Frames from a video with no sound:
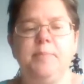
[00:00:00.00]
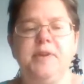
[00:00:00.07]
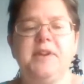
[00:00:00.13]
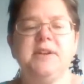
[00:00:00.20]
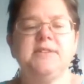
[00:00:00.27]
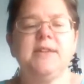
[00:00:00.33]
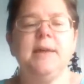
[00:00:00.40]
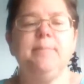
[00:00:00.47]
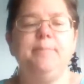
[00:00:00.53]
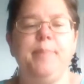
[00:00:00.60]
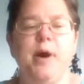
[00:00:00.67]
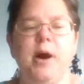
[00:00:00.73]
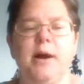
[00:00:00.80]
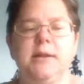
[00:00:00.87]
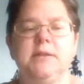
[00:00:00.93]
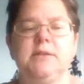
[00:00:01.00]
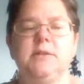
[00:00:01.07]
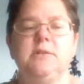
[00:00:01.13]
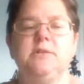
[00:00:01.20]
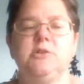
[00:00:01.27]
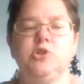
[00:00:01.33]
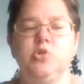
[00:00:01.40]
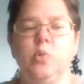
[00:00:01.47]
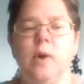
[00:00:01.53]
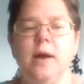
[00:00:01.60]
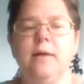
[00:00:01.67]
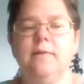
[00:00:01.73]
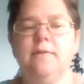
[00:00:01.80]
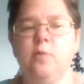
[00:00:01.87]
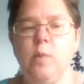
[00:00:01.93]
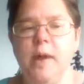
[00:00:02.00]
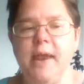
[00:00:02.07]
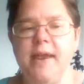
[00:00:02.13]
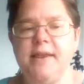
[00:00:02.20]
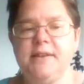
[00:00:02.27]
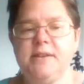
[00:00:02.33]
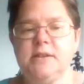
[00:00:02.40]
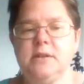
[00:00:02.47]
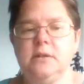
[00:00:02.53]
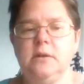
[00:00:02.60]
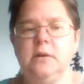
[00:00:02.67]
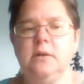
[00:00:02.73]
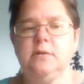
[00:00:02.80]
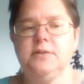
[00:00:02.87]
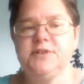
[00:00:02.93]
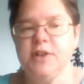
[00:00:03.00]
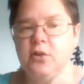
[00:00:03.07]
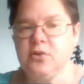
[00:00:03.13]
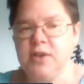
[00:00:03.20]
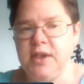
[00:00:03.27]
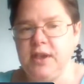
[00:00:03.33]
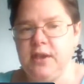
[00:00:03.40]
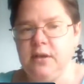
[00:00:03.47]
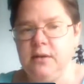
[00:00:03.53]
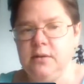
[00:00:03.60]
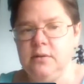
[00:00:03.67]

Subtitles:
because I bought 12 weight sulky